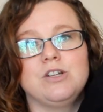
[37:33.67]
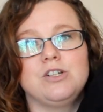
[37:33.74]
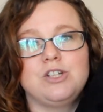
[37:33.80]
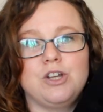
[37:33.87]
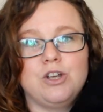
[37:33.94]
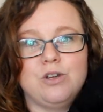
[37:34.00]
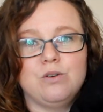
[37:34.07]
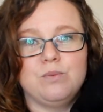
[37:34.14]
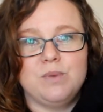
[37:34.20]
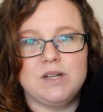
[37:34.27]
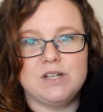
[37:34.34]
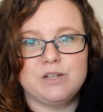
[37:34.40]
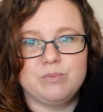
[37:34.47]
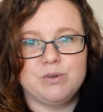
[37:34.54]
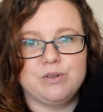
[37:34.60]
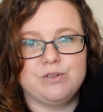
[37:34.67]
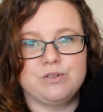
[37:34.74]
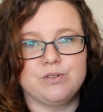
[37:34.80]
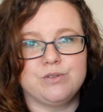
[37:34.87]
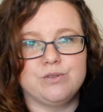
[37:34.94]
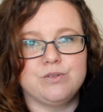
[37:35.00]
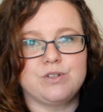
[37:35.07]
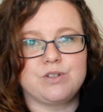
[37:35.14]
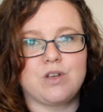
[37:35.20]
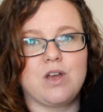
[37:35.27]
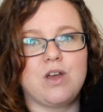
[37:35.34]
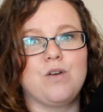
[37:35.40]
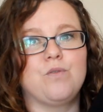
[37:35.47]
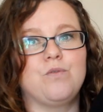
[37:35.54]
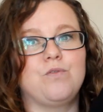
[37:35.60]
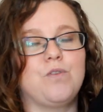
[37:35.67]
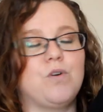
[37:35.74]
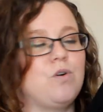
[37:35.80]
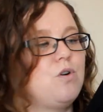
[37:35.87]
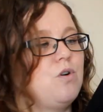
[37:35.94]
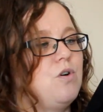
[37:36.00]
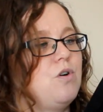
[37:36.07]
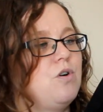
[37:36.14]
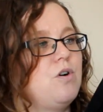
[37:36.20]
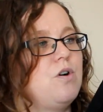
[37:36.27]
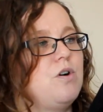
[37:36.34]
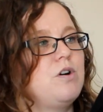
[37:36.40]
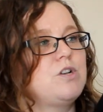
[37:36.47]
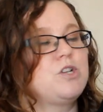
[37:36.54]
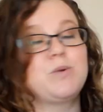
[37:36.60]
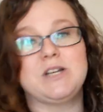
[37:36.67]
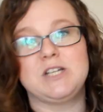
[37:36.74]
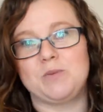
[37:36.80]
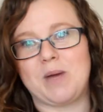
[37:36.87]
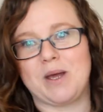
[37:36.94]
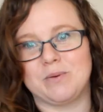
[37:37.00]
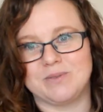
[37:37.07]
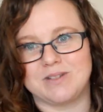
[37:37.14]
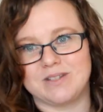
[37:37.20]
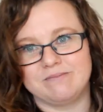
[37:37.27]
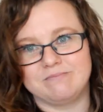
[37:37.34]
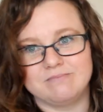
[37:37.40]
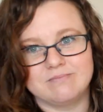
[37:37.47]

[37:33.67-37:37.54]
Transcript: 2-metre bundles for £20.